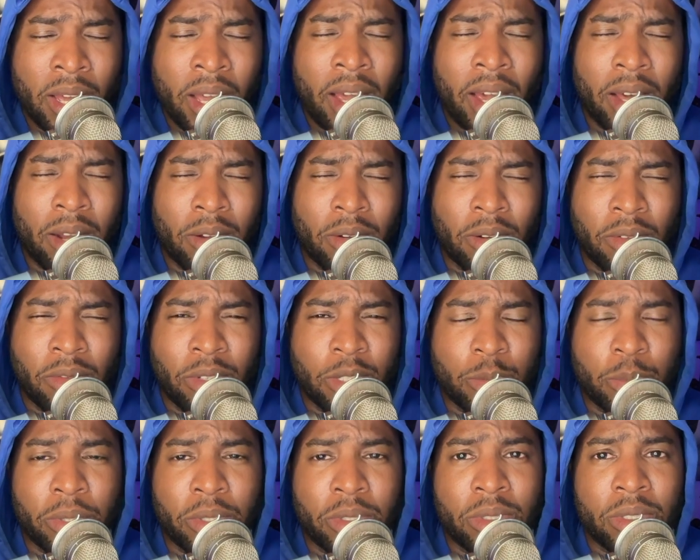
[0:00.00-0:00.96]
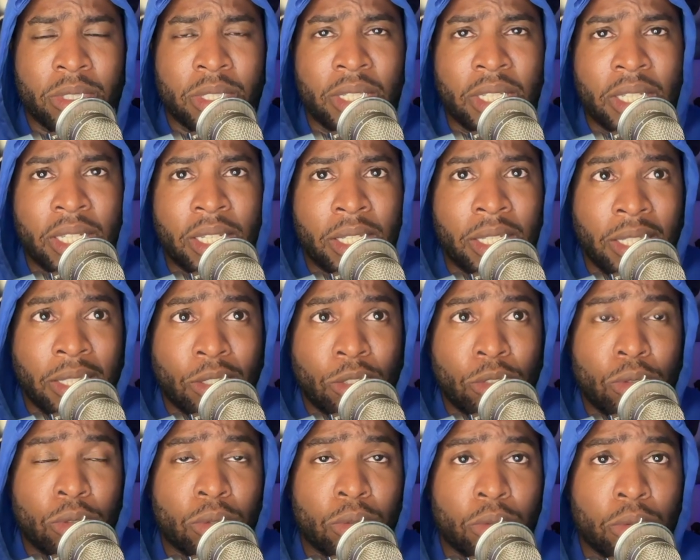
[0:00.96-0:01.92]
I don't invest personally
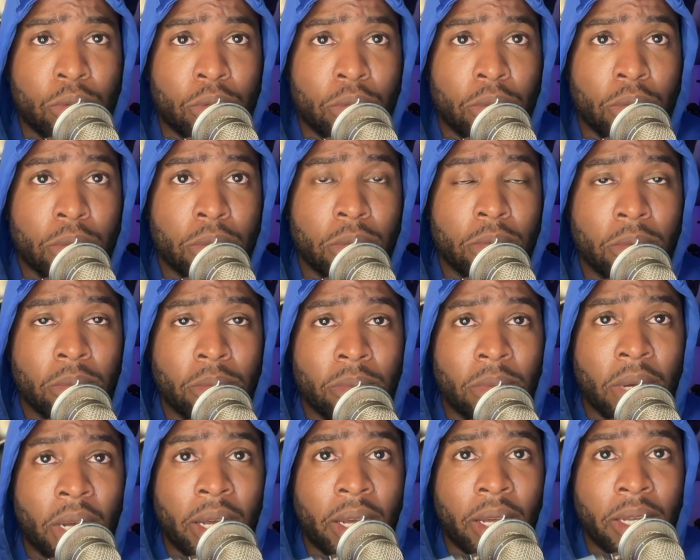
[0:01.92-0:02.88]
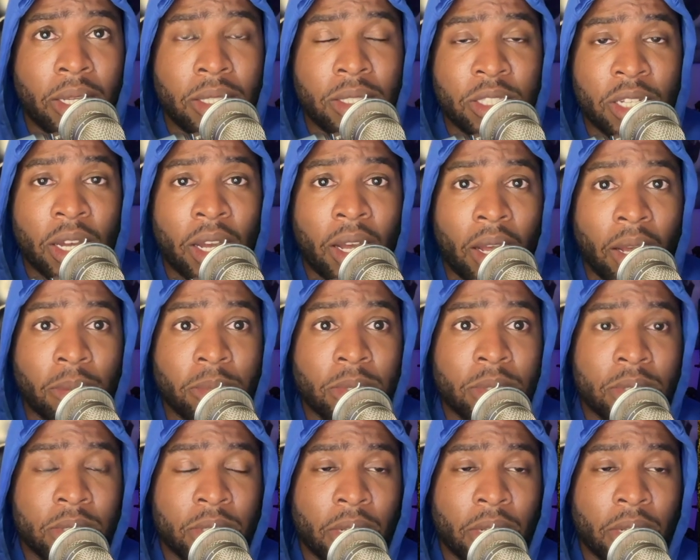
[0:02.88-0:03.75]
into my job's